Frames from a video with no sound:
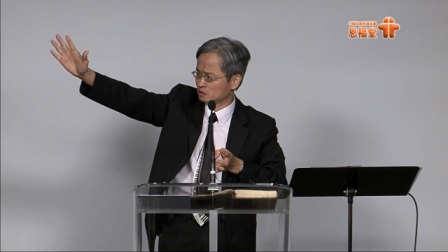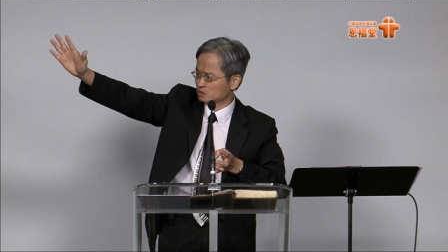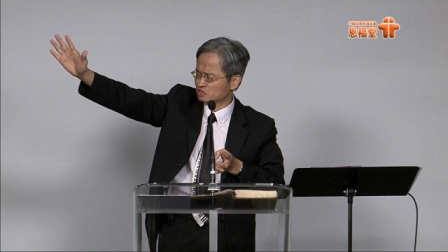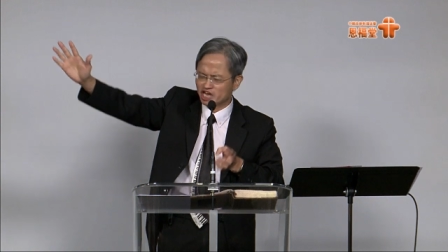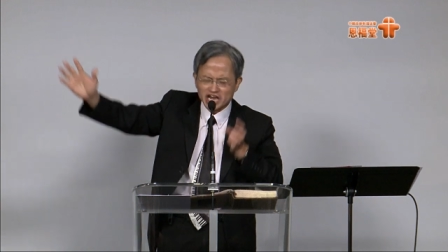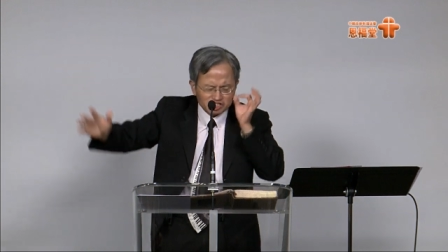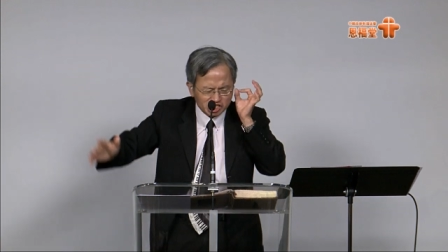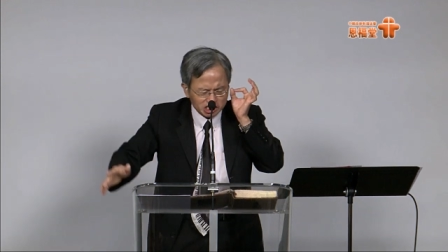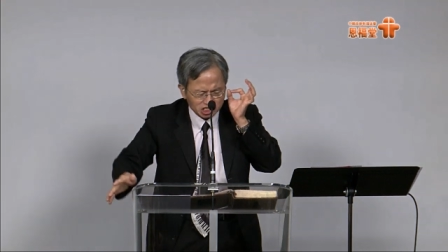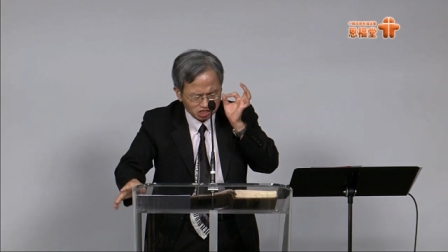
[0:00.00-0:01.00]
This
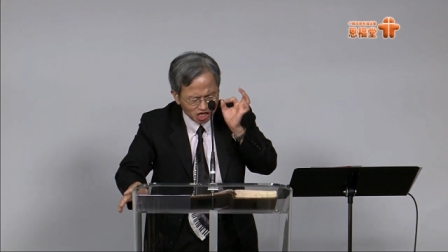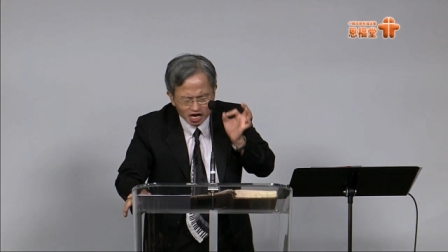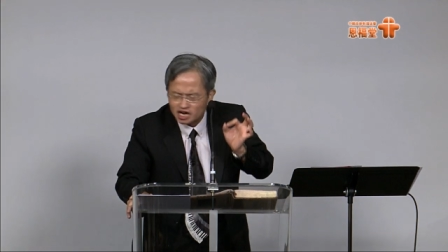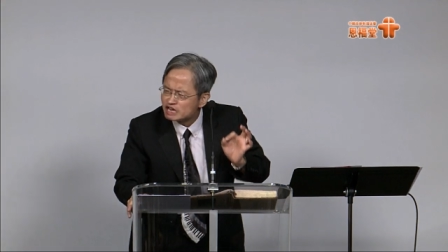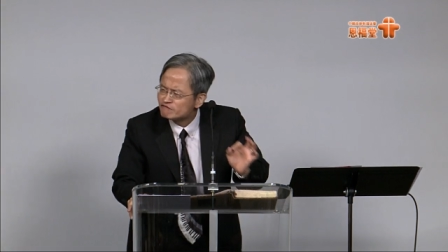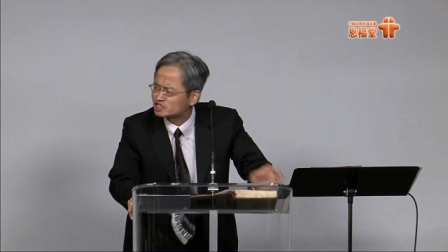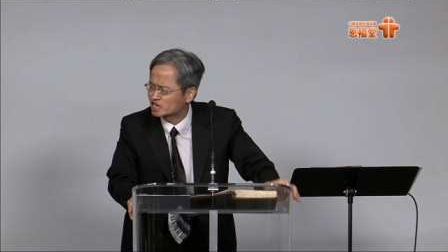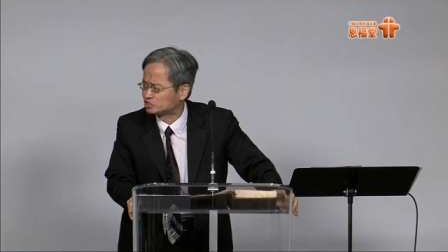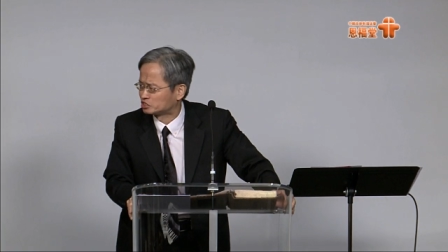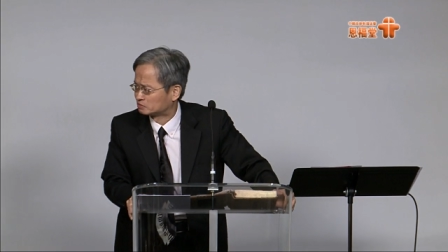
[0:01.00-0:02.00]
is the
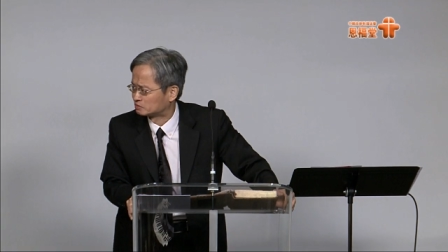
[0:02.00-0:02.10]
invitation.